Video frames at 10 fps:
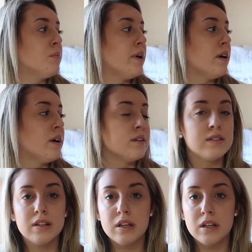But
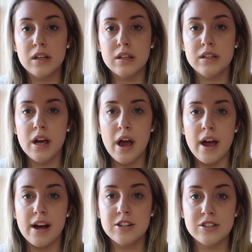yeah,
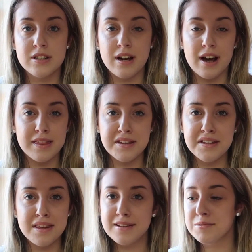actually I
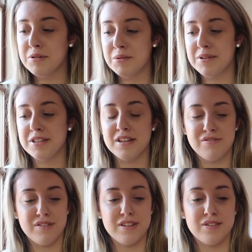think that's pretty much it
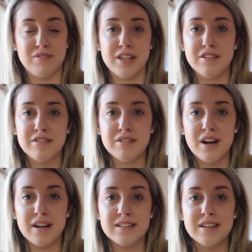for this video, you
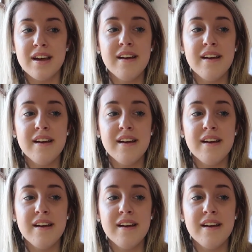guys.